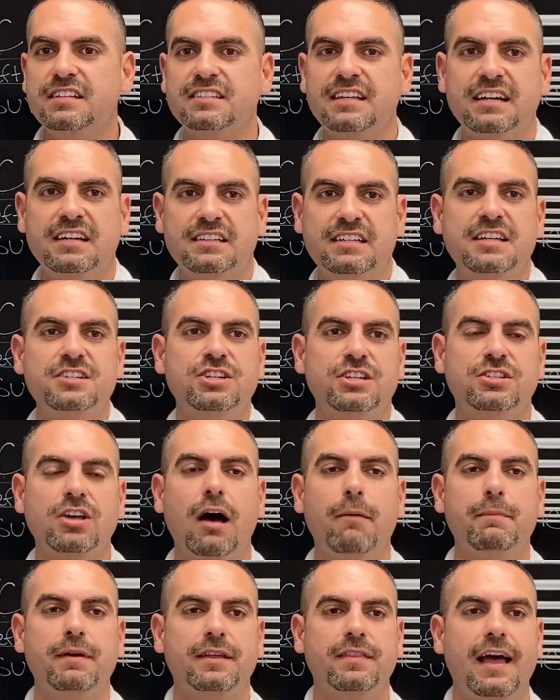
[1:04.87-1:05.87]
It's like a dingy
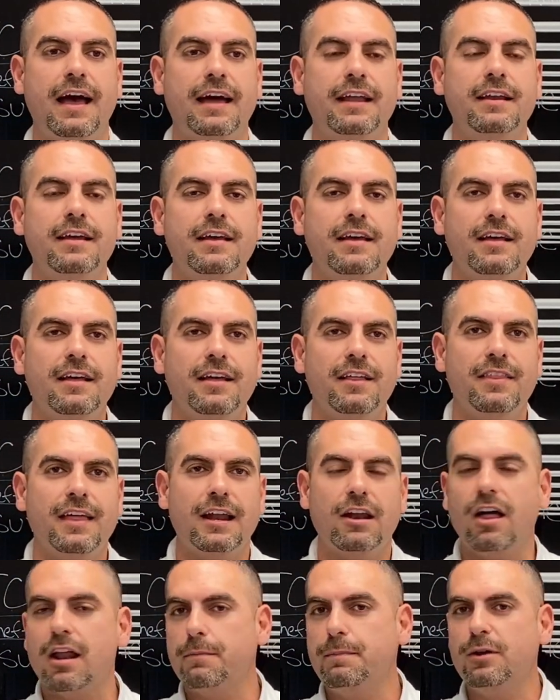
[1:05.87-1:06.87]
topic that a
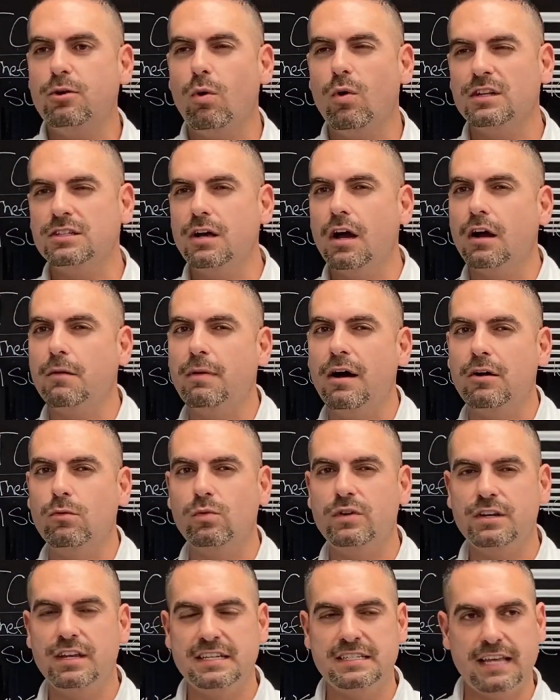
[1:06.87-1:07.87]
lot of people don't want to talk about.
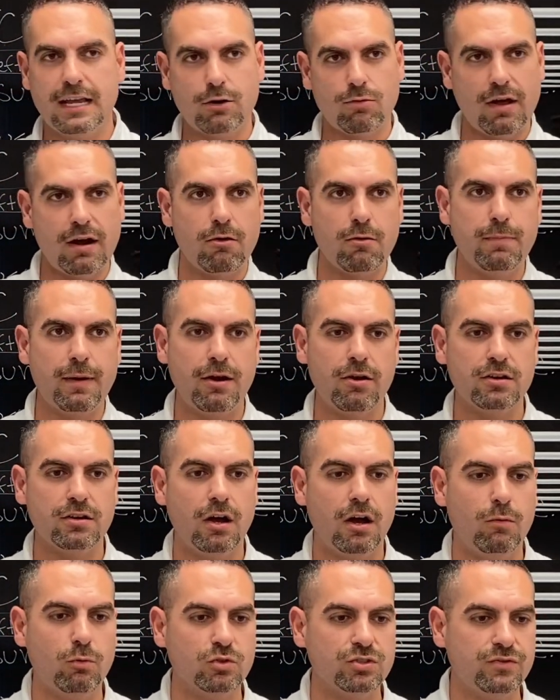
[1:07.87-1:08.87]
When they say credit repair, it
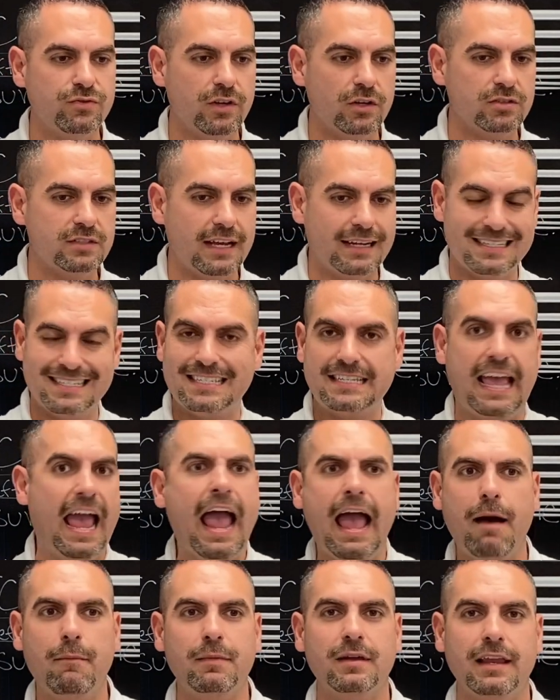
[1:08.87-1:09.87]
almost feels like a
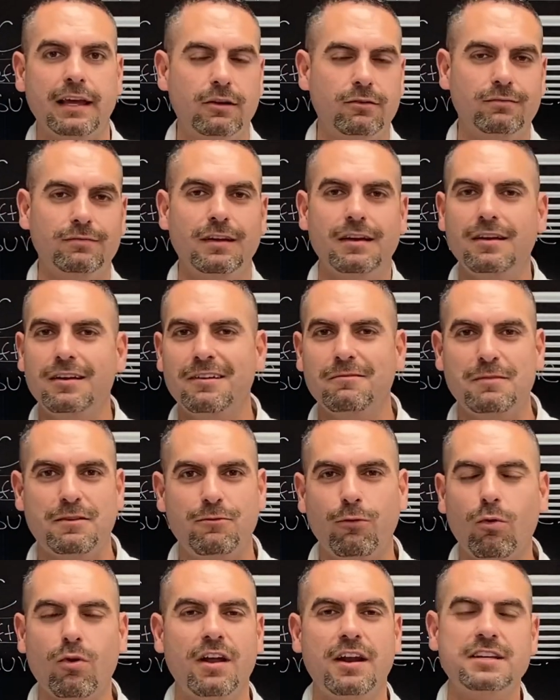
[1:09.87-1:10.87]
scam. Like
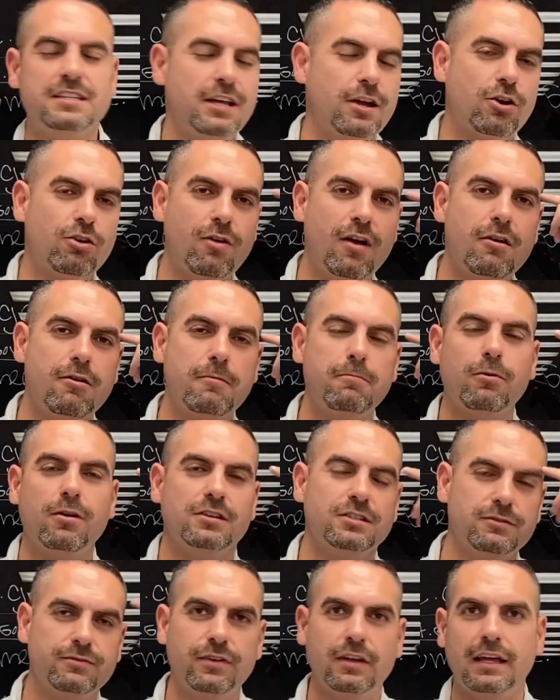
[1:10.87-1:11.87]
before, when I used to hear credit repair, I
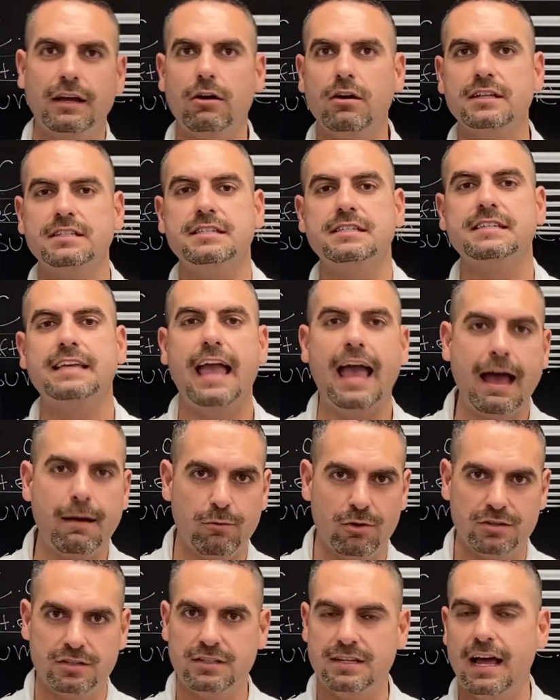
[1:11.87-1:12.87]
used to feel like, oh, it's a scam,
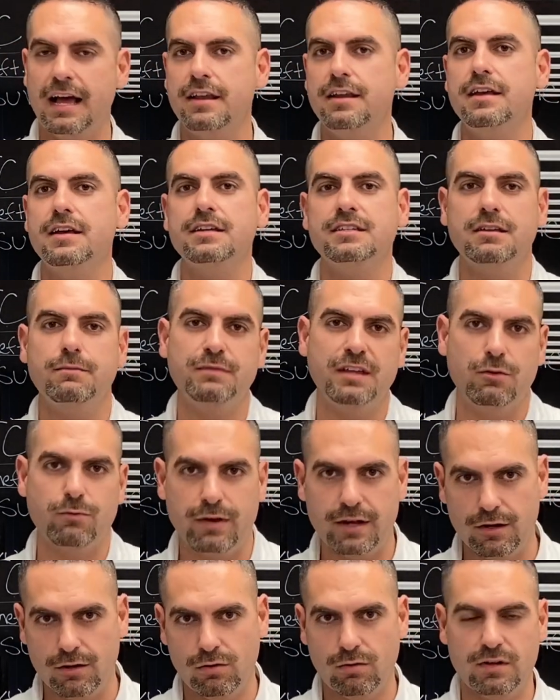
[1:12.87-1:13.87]
or it's not something
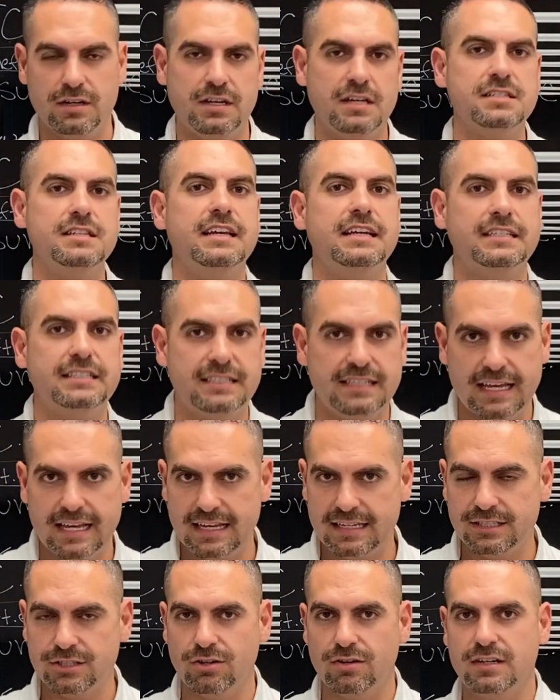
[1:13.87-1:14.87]
real, or it doesn't
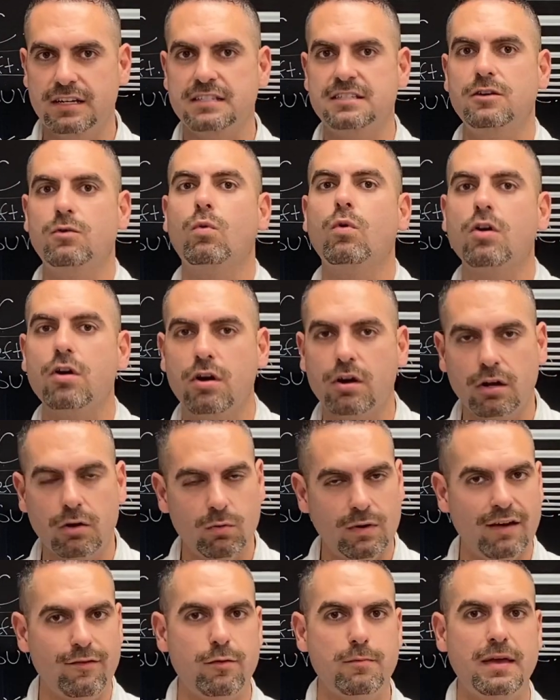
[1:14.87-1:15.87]
exist, or it doesn't work, or
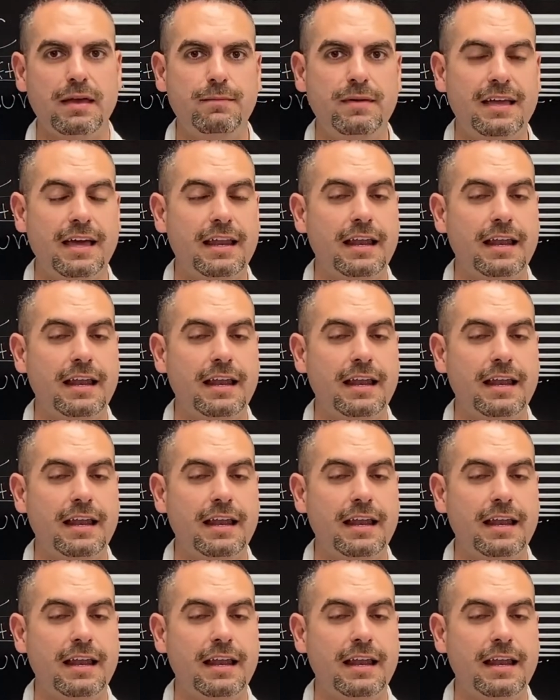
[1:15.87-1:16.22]
whatever it may be.